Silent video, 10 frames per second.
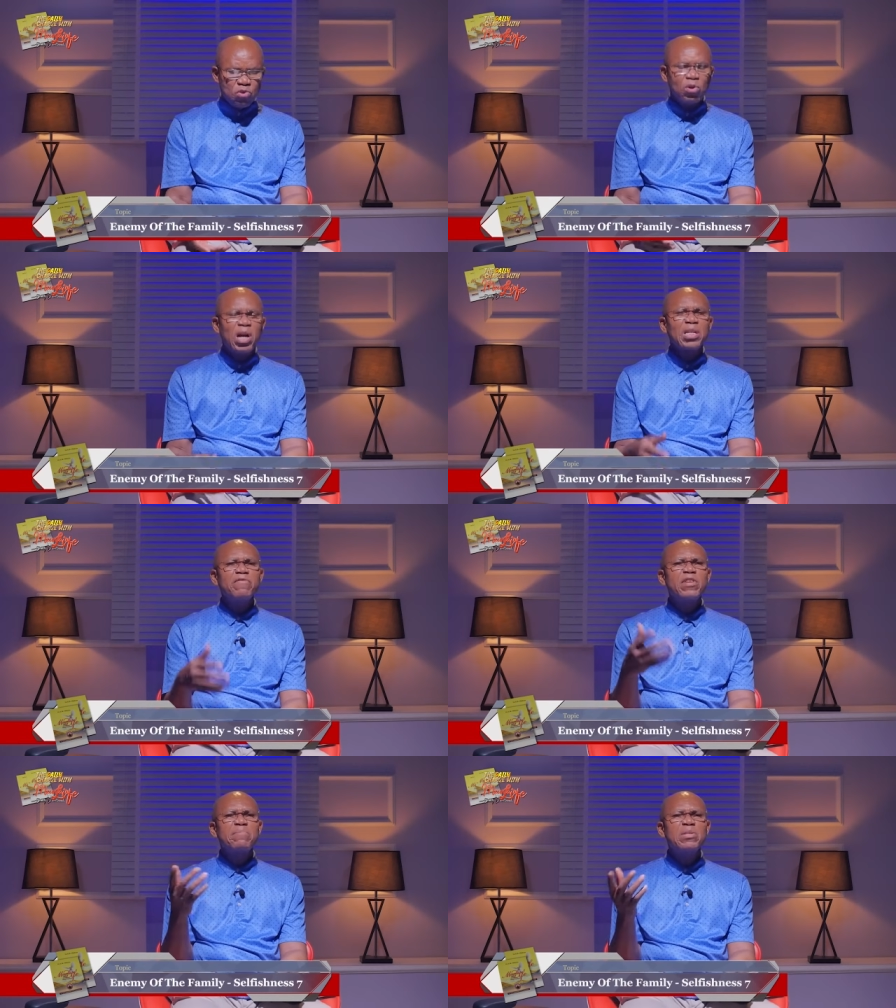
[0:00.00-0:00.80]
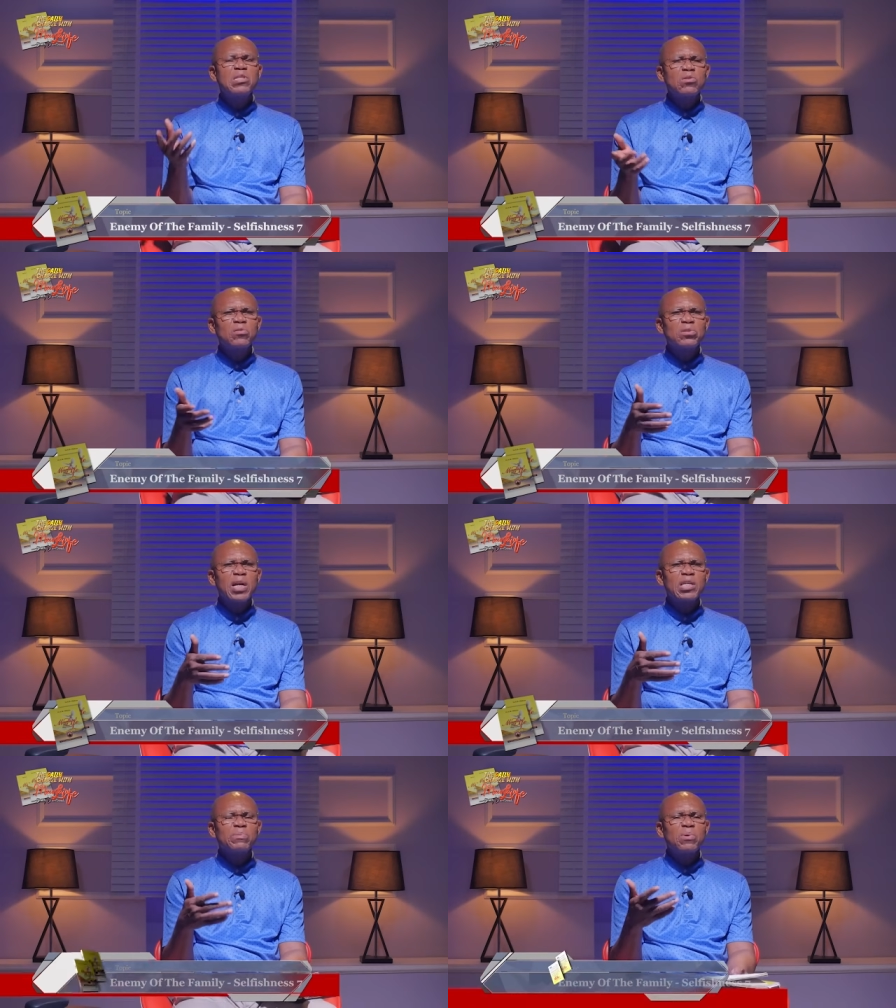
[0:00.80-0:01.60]
You can give them means of
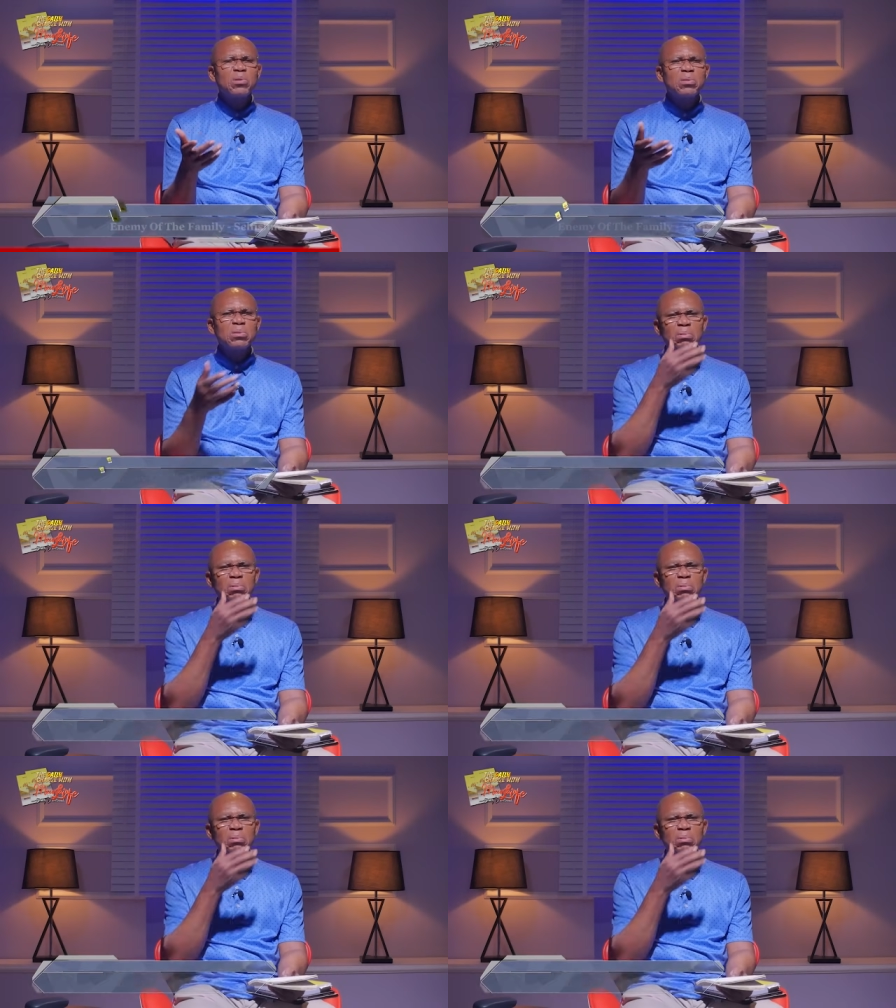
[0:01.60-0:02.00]
transport.